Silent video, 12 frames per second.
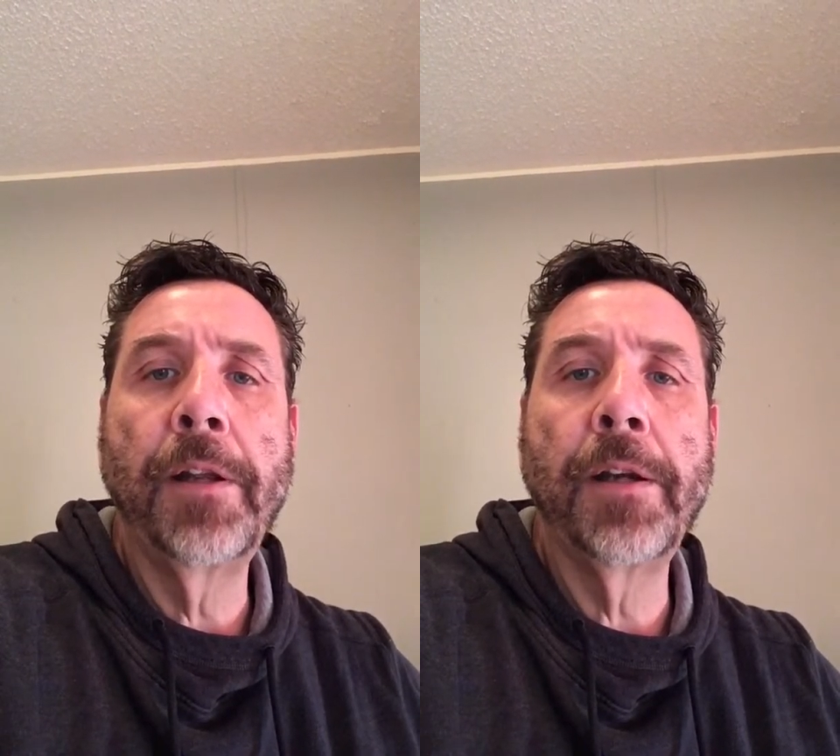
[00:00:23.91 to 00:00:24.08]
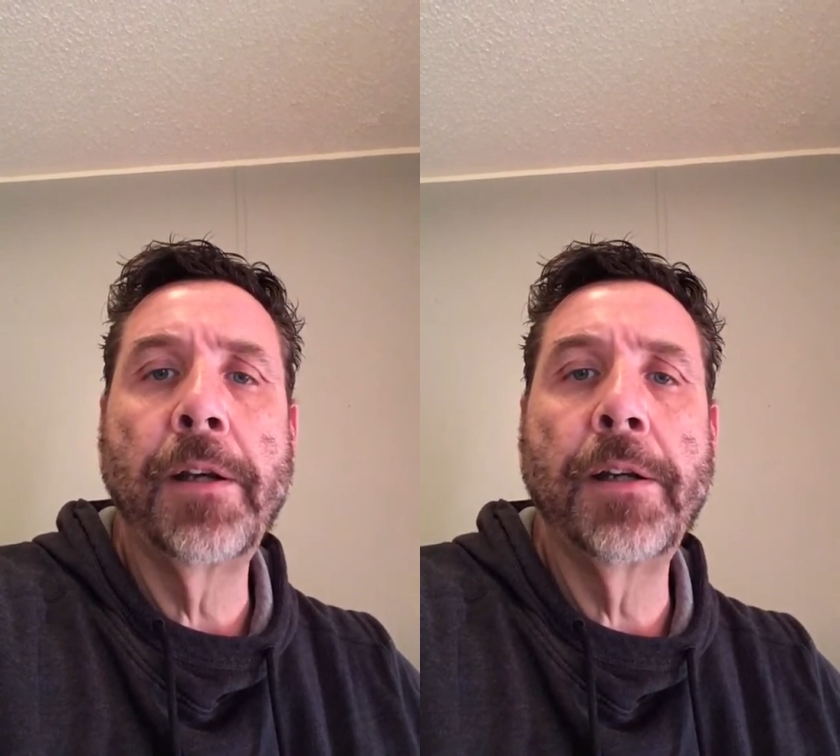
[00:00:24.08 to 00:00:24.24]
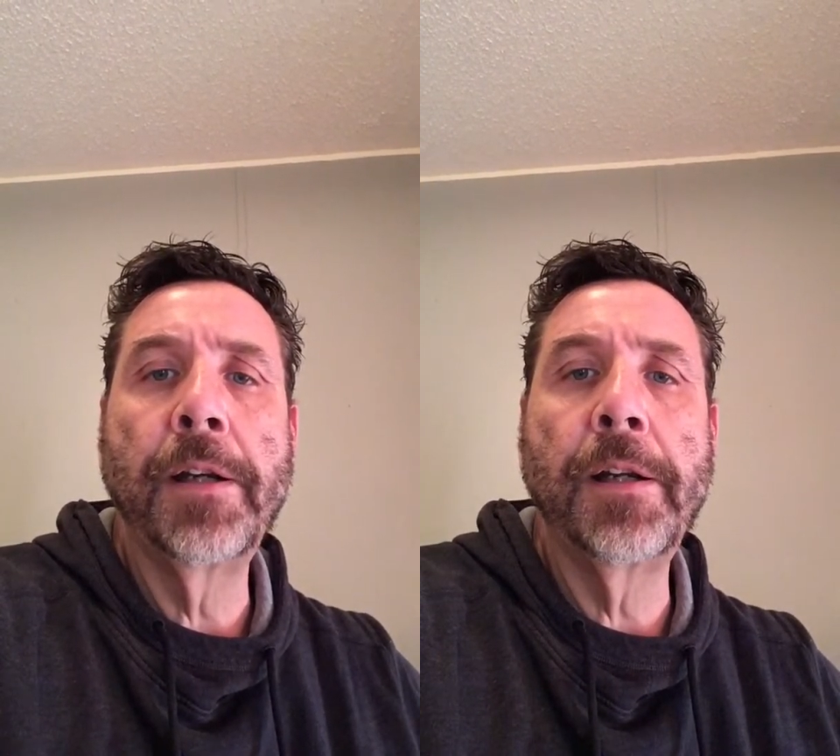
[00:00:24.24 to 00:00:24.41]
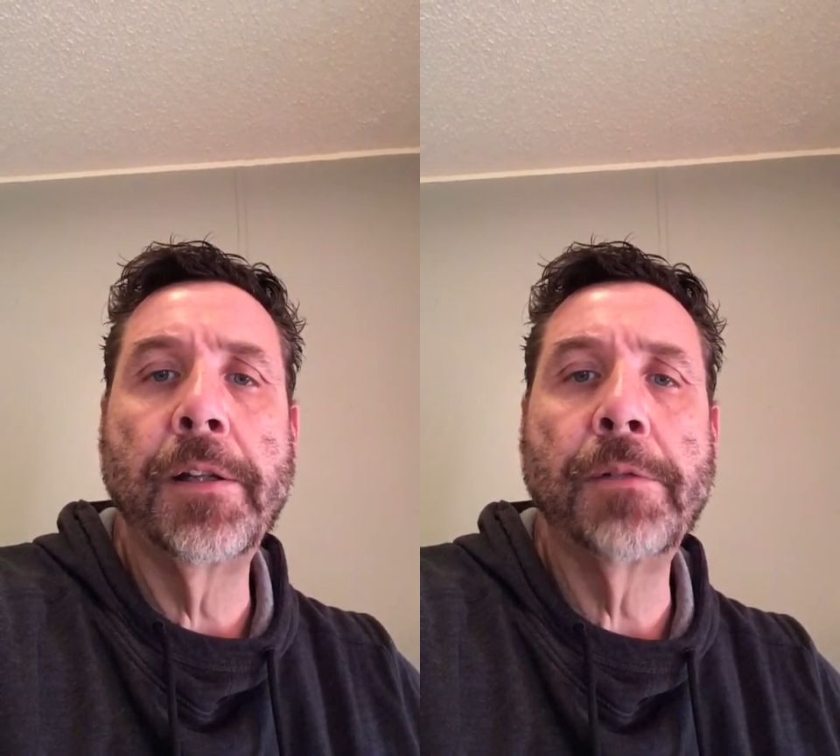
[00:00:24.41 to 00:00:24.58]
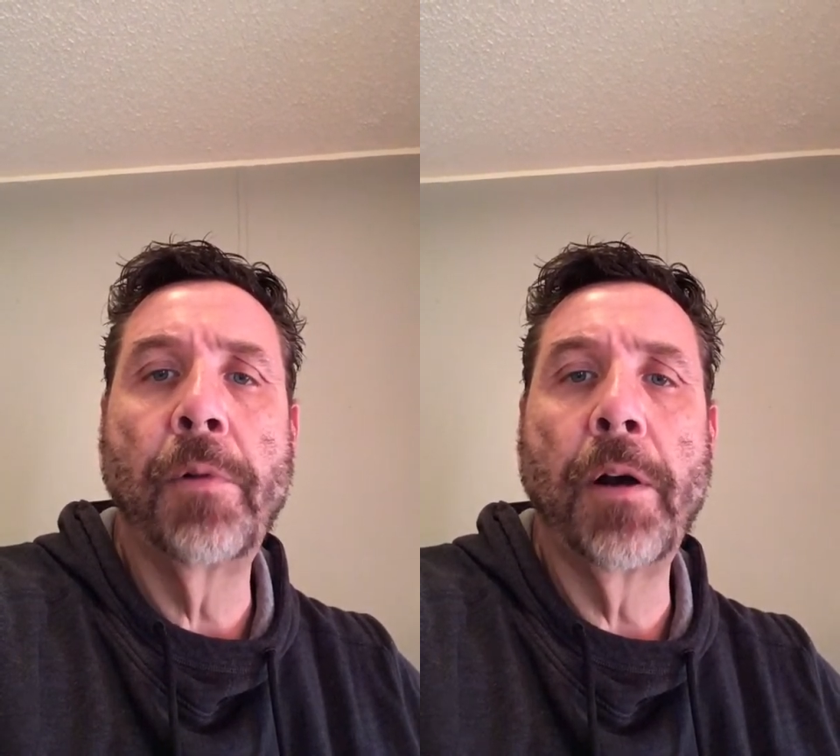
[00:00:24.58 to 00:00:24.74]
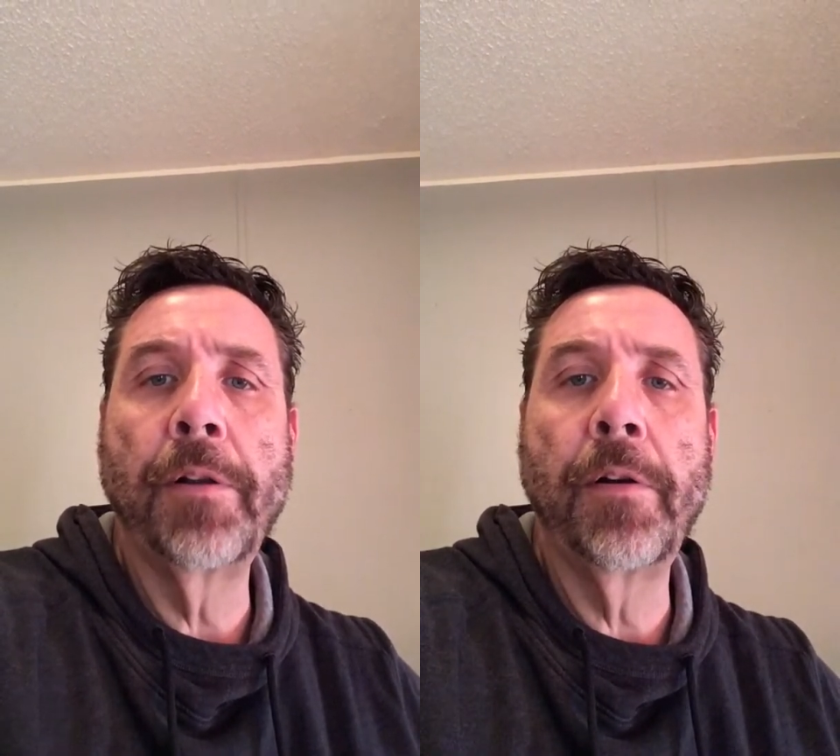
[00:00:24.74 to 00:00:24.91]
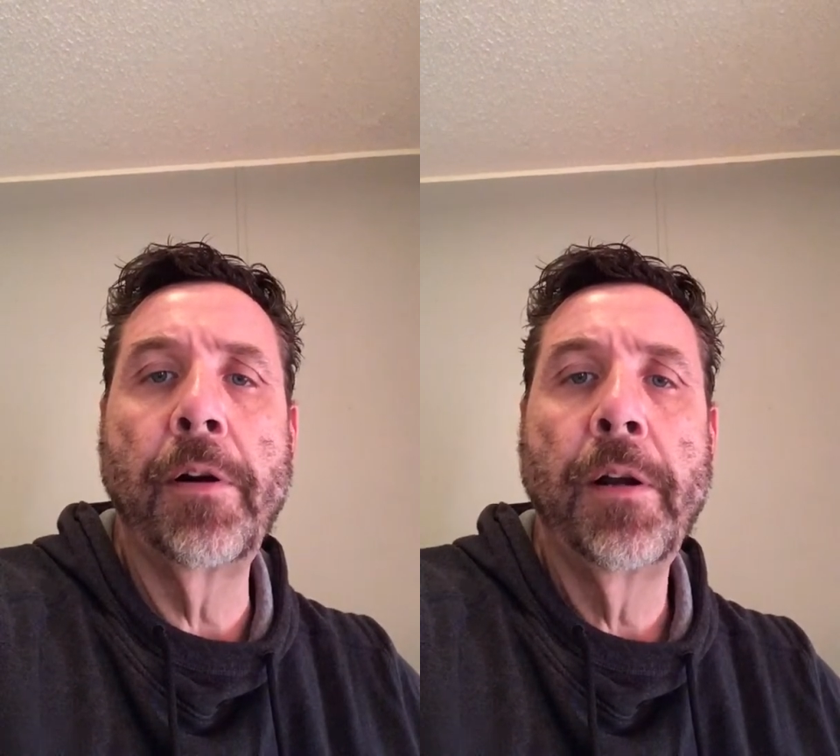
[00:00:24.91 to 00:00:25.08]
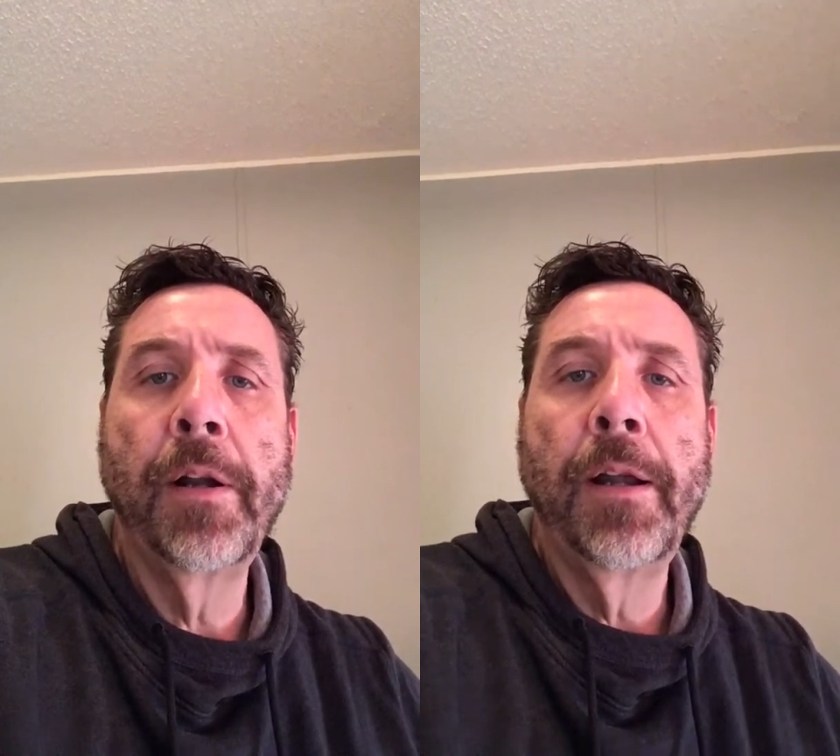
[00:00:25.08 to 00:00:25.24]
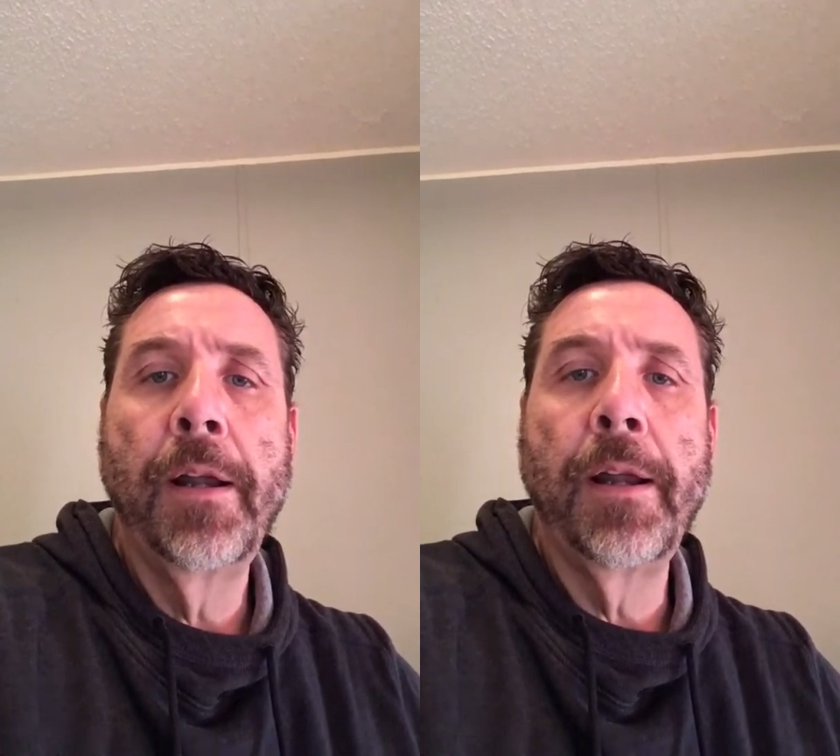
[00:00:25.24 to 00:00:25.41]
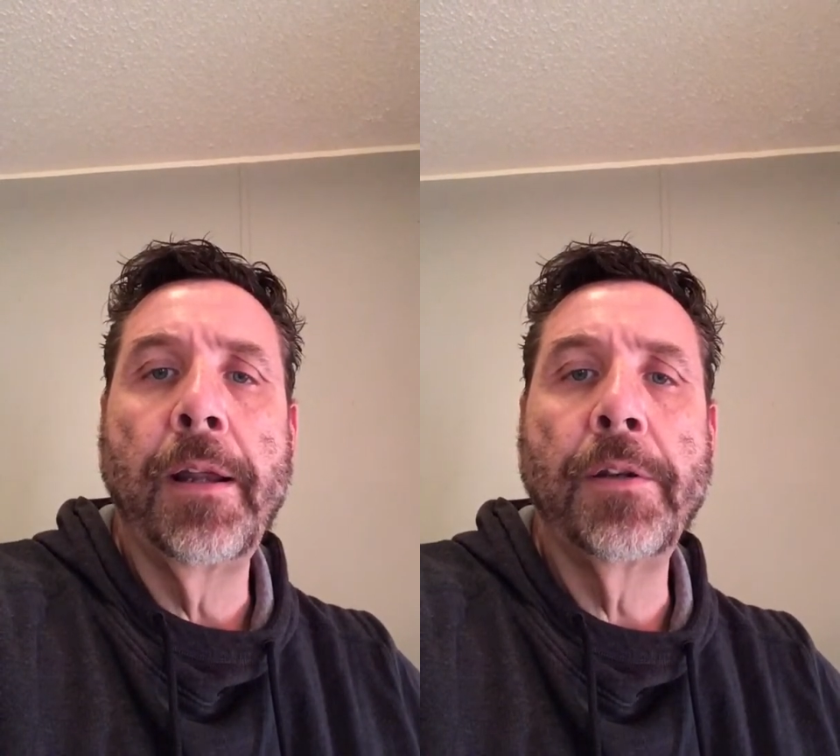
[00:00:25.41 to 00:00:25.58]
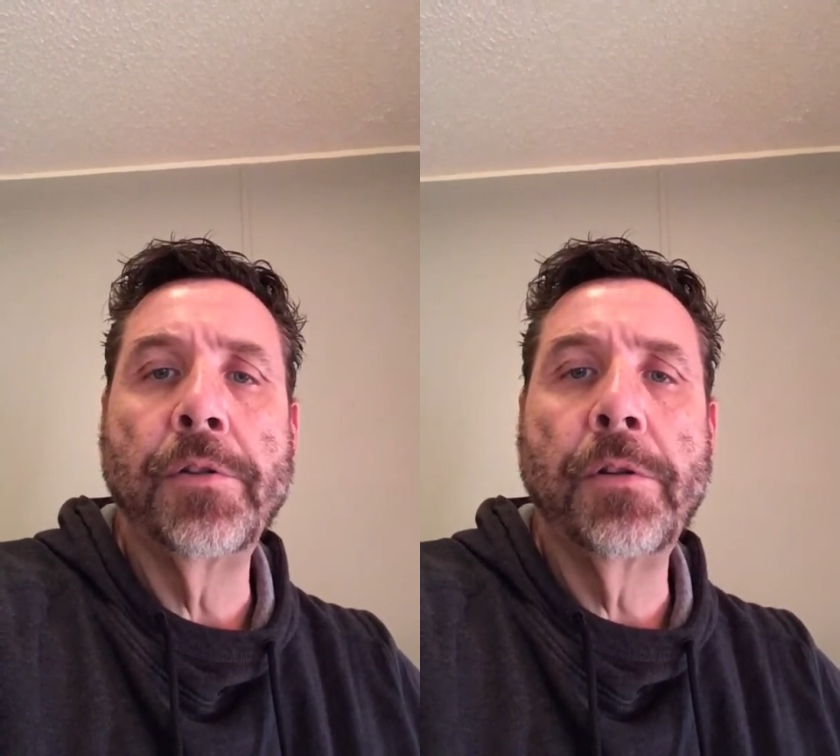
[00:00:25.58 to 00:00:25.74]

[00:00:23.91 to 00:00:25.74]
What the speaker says: Kennedy, his brother, in